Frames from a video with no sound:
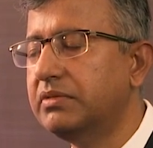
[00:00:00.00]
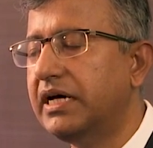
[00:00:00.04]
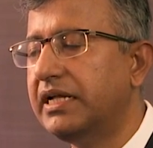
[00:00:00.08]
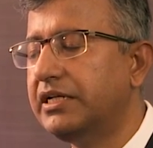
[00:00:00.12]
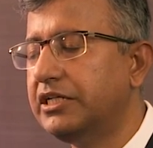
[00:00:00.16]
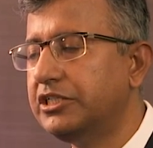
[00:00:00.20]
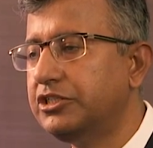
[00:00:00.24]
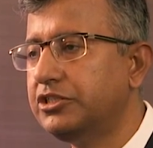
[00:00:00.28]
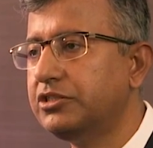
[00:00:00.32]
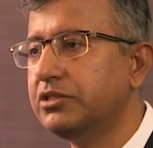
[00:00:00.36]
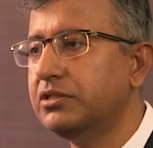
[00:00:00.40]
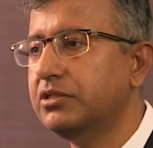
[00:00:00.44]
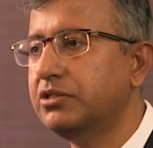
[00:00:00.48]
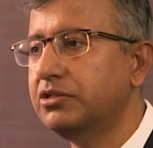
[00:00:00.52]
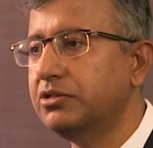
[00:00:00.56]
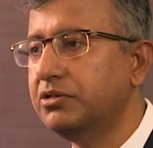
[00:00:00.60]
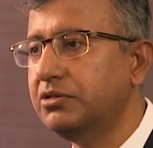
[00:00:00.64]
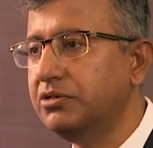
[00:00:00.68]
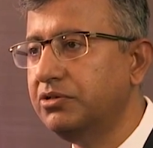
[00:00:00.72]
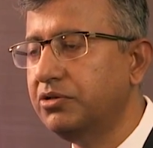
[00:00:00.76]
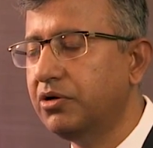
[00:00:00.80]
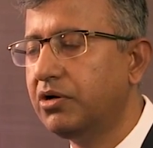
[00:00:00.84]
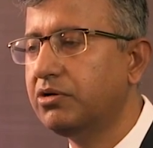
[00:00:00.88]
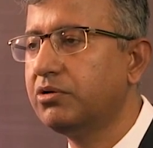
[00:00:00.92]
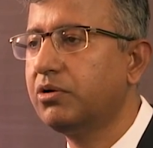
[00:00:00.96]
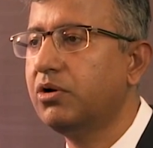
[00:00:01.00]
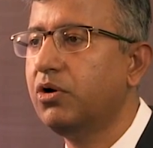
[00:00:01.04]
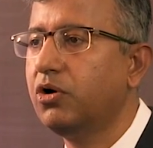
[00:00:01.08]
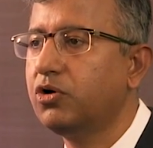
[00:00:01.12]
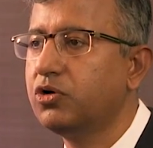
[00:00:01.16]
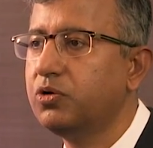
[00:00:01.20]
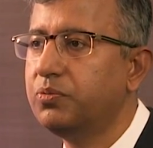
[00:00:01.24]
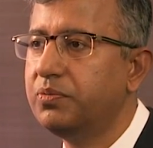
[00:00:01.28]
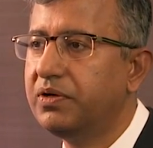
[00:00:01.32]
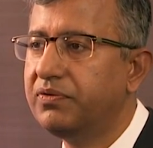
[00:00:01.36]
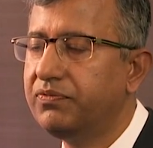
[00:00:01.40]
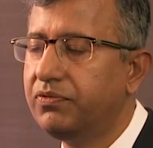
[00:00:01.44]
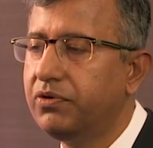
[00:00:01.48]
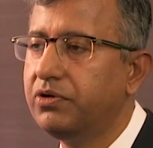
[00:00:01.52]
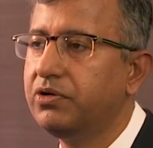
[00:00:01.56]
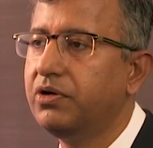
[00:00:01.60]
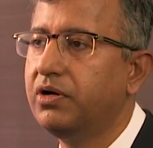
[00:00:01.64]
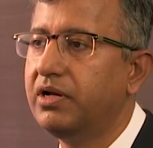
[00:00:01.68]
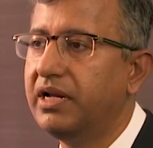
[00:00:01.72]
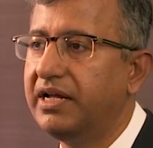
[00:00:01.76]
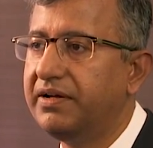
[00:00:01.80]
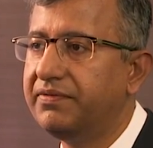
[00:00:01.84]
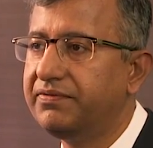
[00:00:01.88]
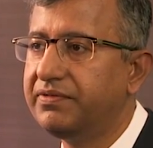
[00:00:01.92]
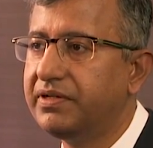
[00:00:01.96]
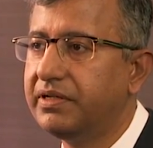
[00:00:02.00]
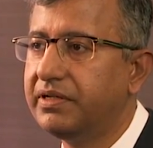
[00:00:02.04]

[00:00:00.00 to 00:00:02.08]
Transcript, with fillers: manage your glaucoma for your